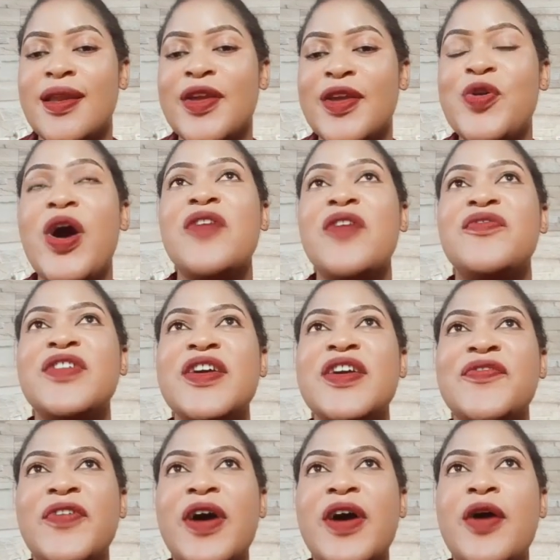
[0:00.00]
you have
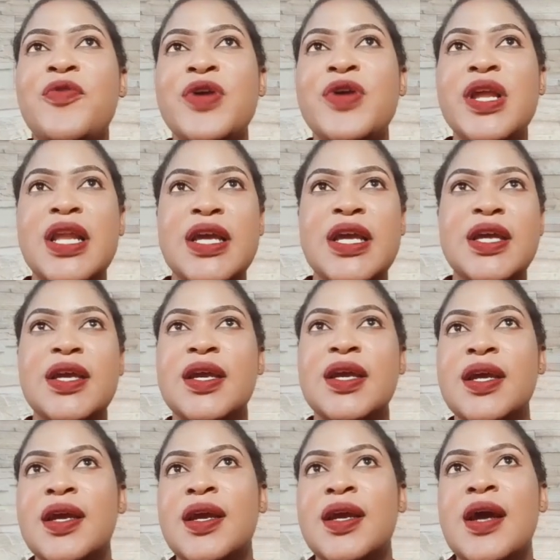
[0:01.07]
never really
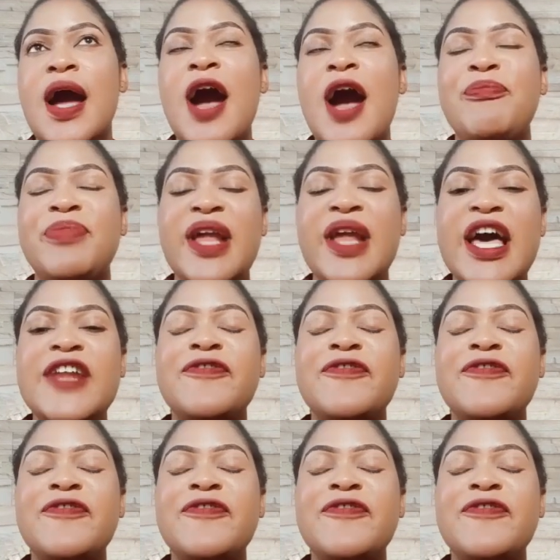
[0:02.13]
applied